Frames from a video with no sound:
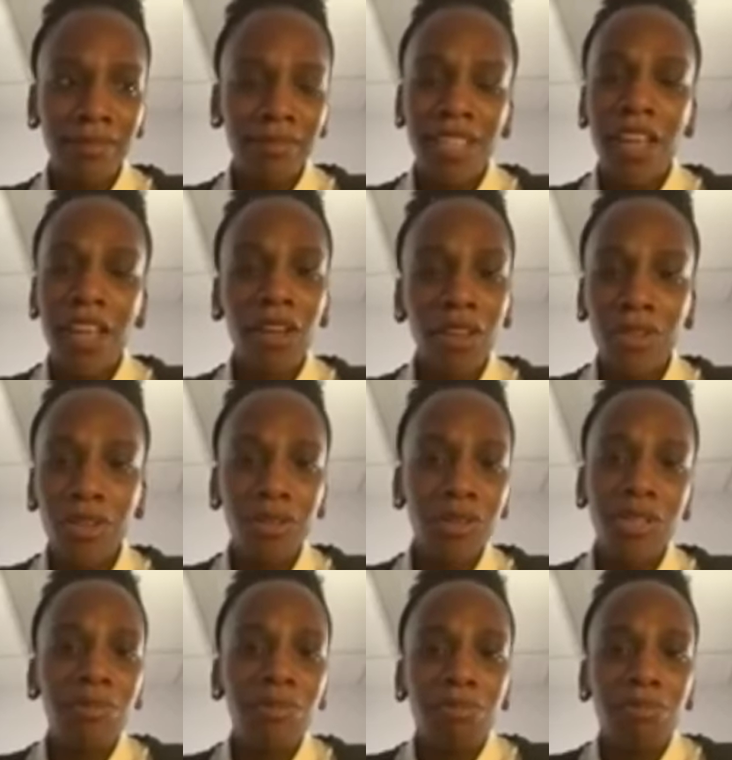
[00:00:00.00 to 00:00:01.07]
tell you
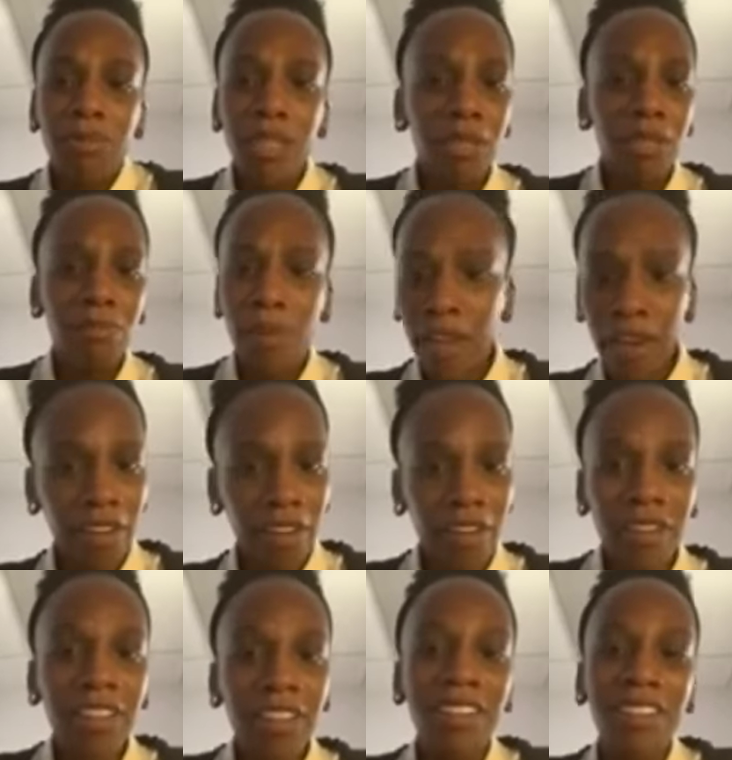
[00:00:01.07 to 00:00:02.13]
to be better.
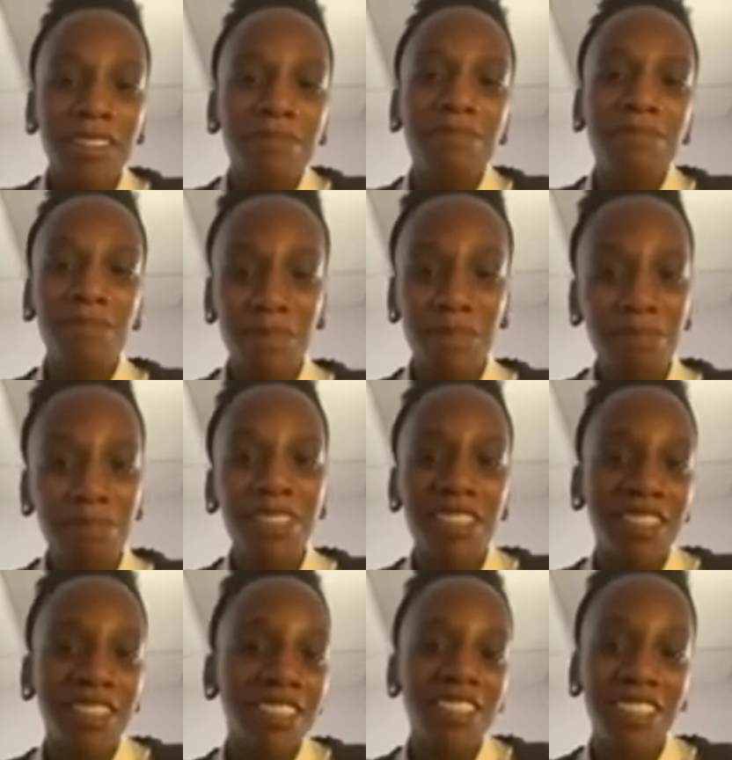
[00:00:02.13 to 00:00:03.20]
I'm
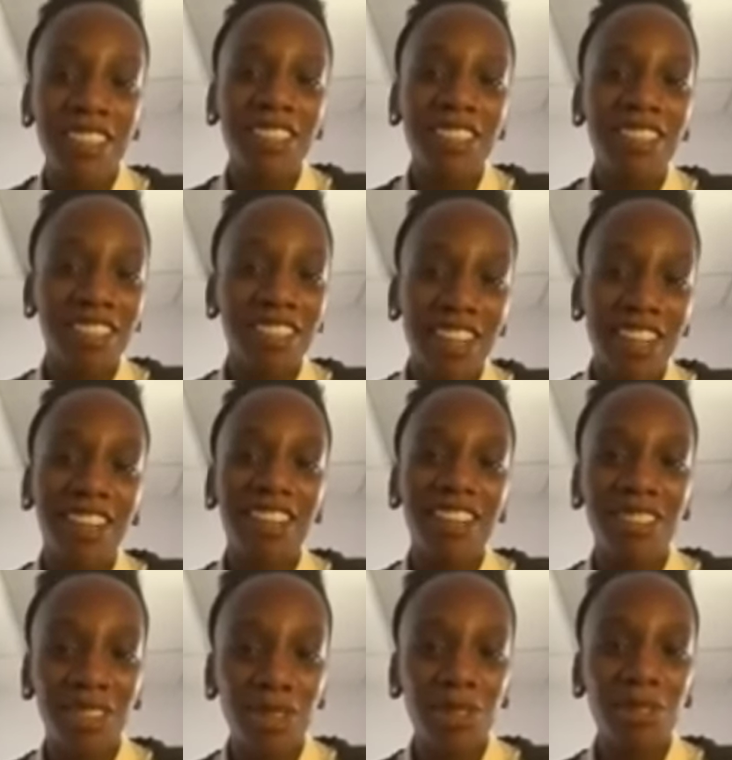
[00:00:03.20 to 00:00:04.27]
literally just here
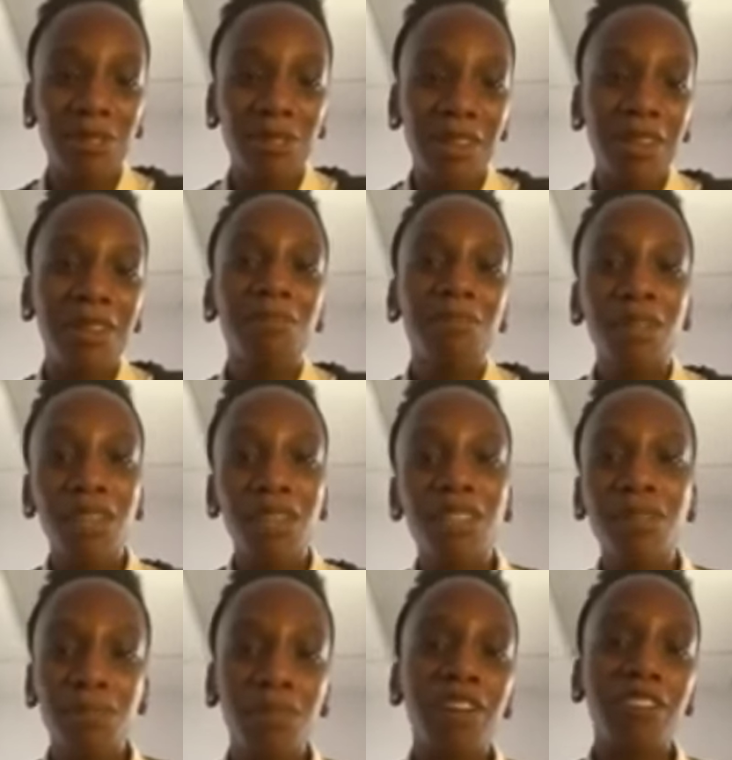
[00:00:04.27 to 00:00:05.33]
to be a
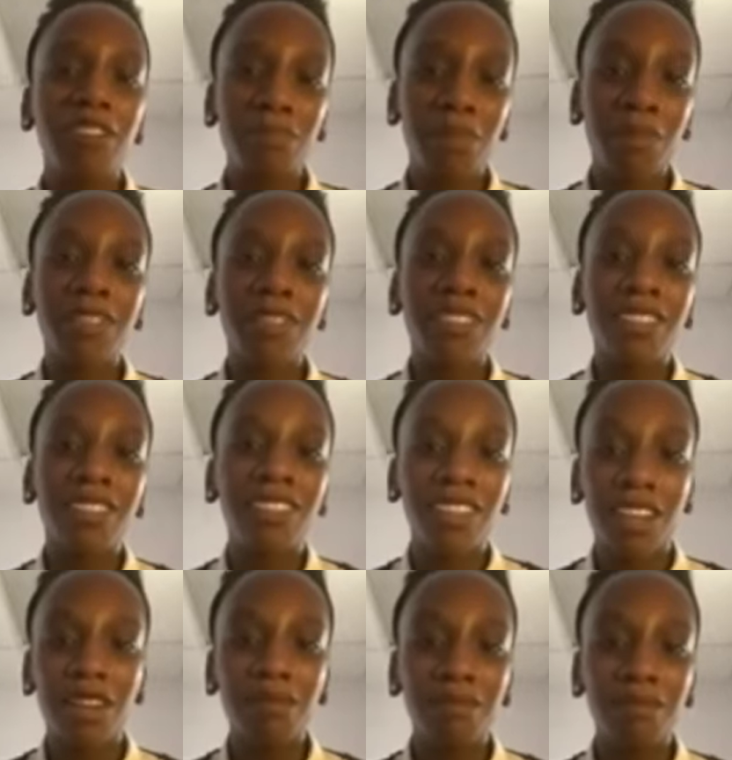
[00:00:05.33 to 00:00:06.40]
supportive person and
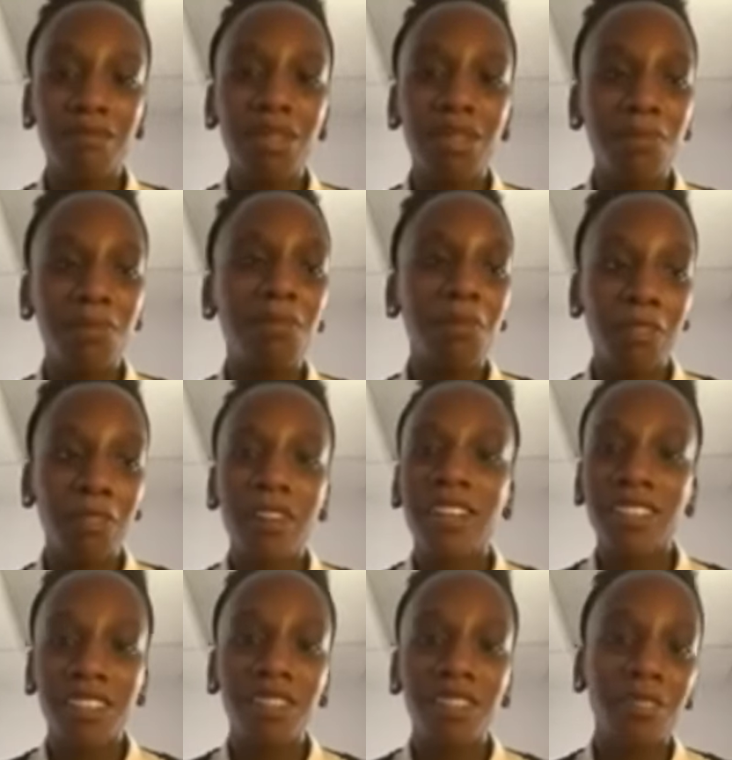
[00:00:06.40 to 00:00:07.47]
help people progress
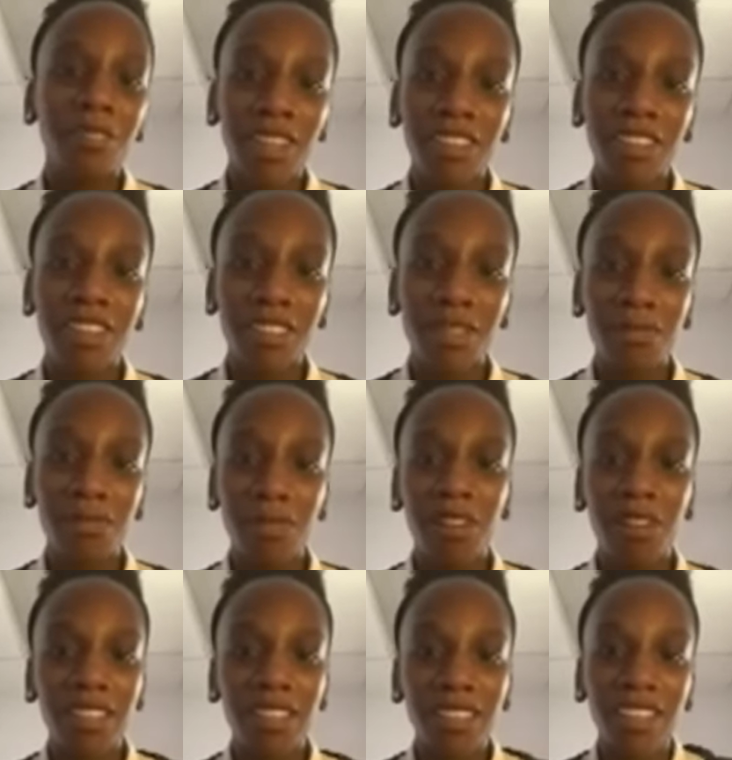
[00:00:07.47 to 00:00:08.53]
at the rate they should
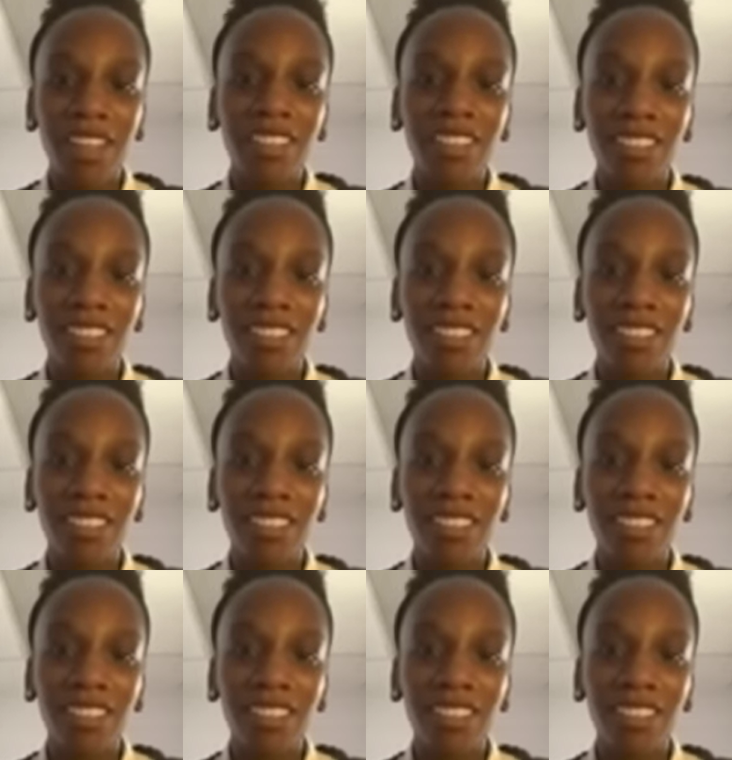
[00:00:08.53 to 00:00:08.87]
progress at,